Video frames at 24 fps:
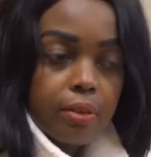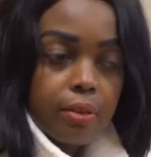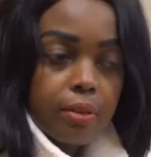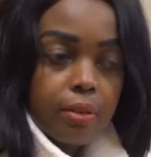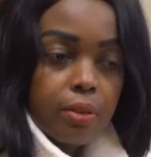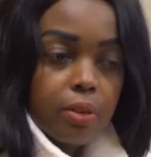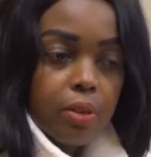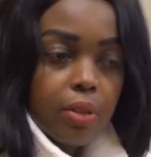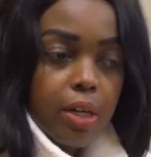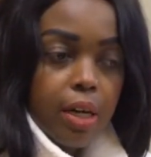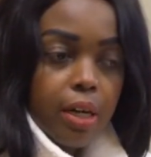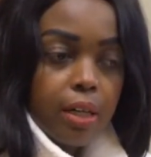
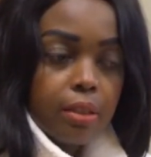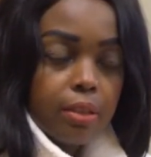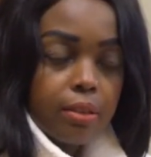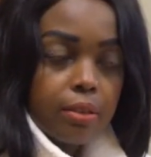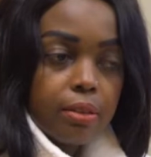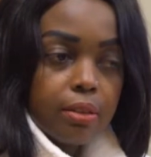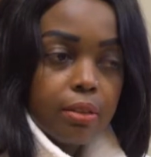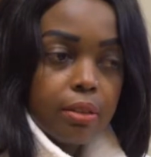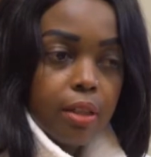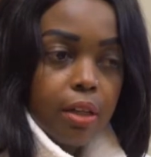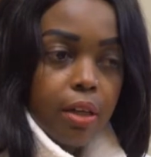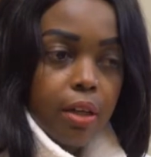You
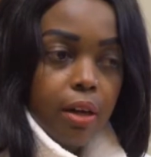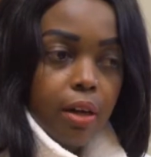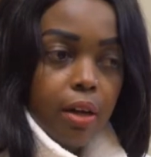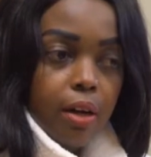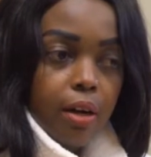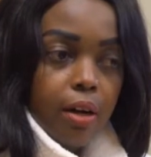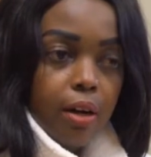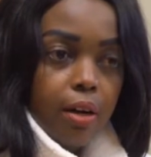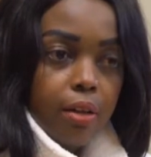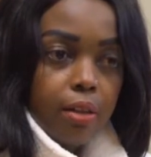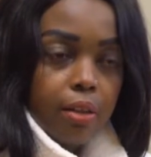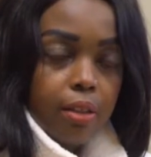can't
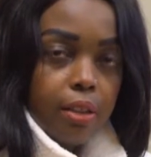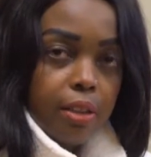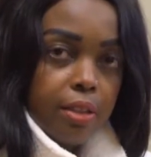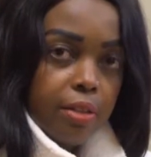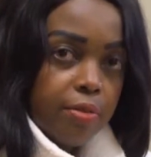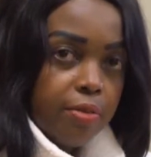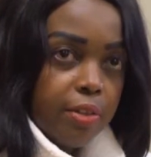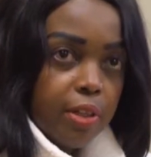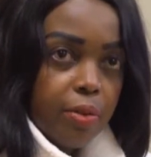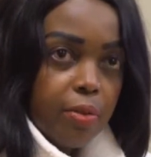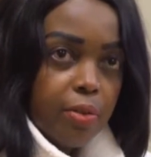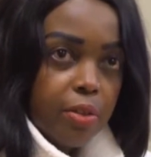
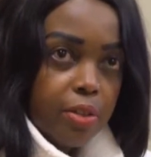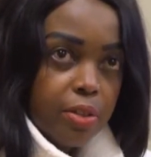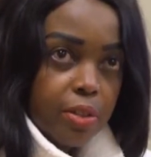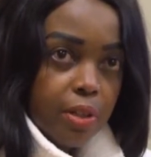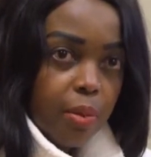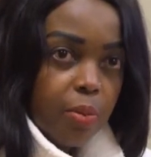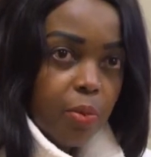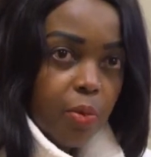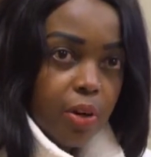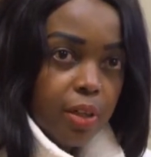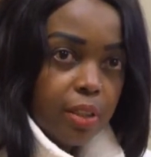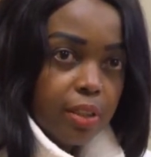living with
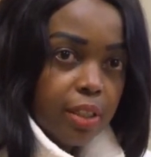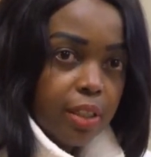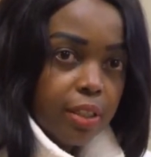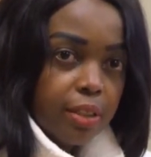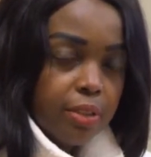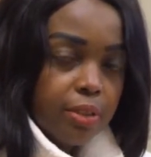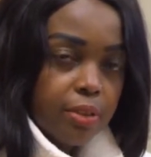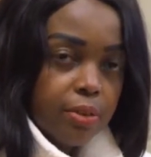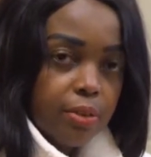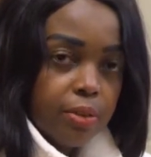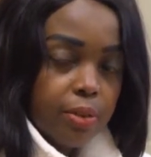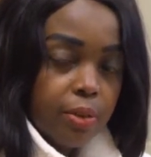someone
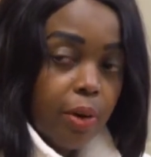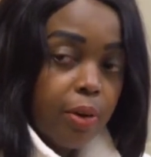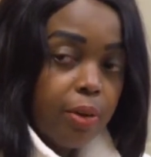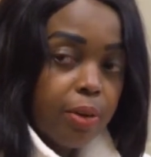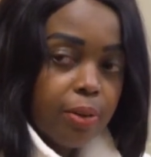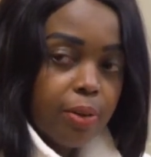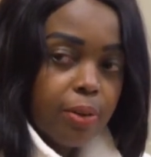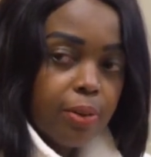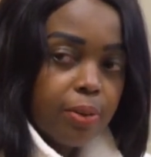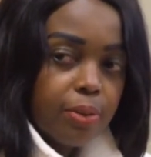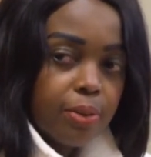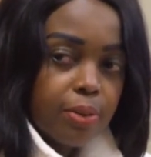that you don't
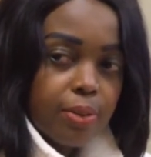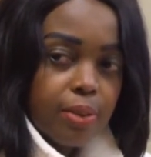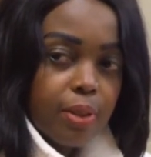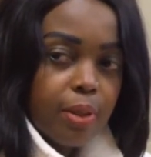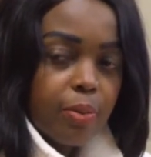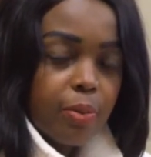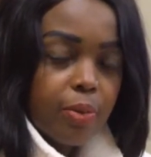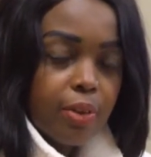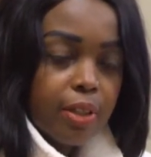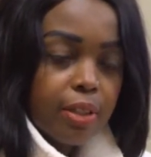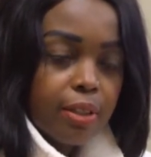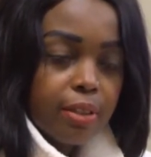know.
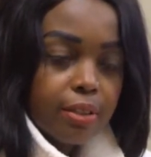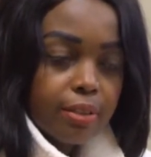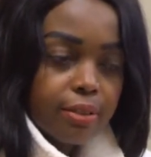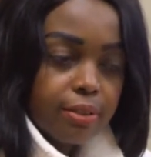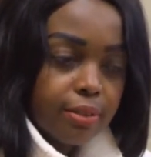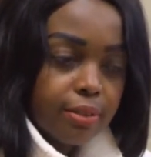Someone.